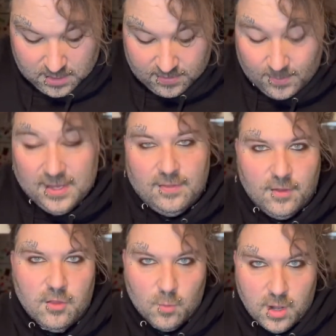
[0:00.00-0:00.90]
Let me get the
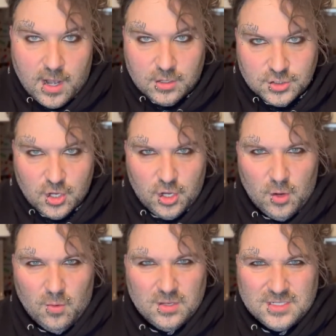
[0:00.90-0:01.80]
other one and I'll show
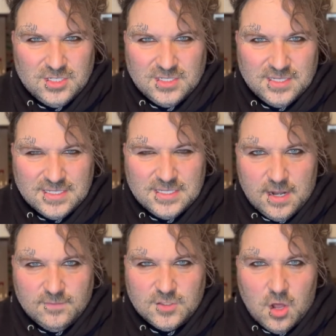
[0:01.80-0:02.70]
you, just instead
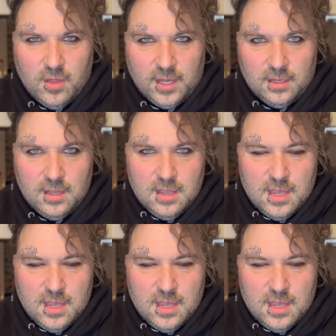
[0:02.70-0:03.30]
of stalling.